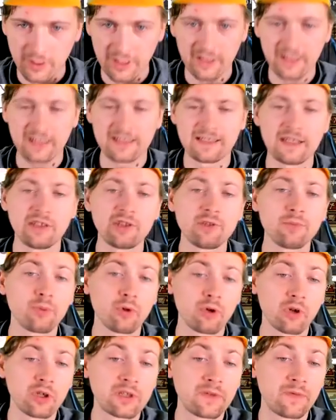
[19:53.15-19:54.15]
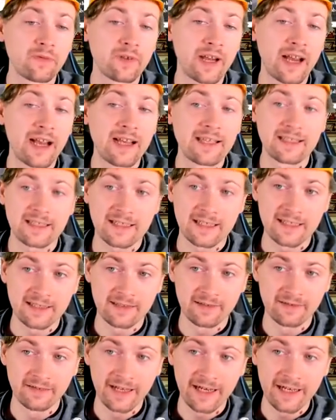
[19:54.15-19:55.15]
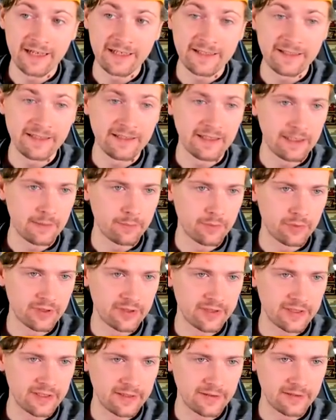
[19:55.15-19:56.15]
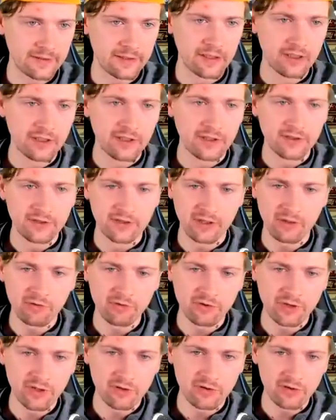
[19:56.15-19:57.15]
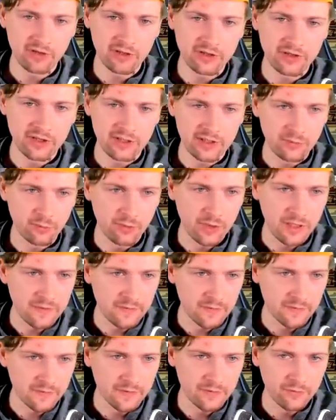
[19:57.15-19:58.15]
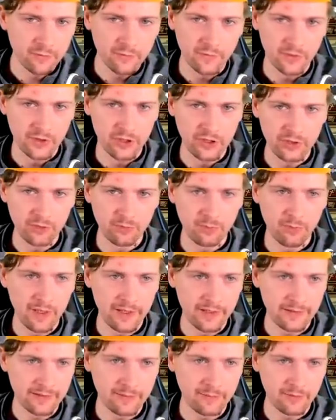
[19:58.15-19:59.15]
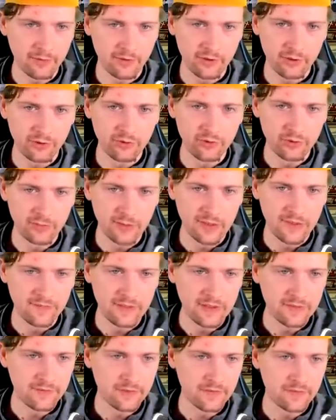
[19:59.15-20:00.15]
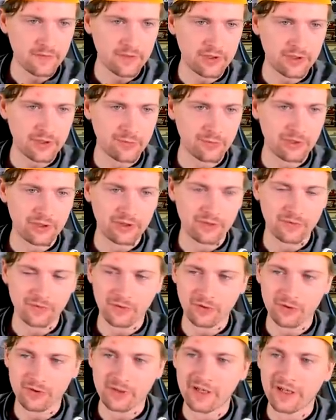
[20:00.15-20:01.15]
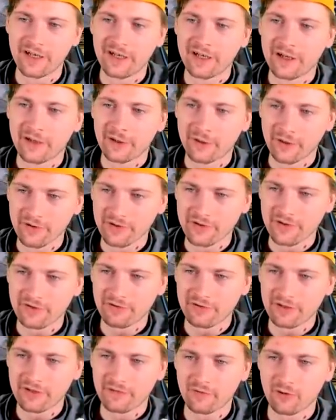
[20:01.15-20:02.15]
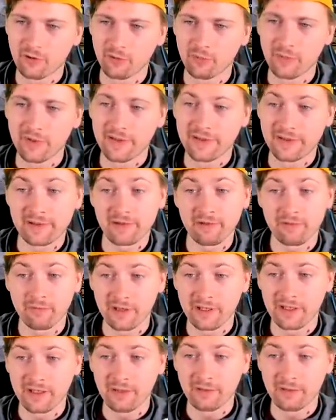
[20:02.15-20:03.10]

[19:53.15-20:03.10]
My annexation progress of Kazakh is 99%, so I could theoretically just wait for them to finish, but I'm gonna use my favorite feature, which is of course concentrate development. So right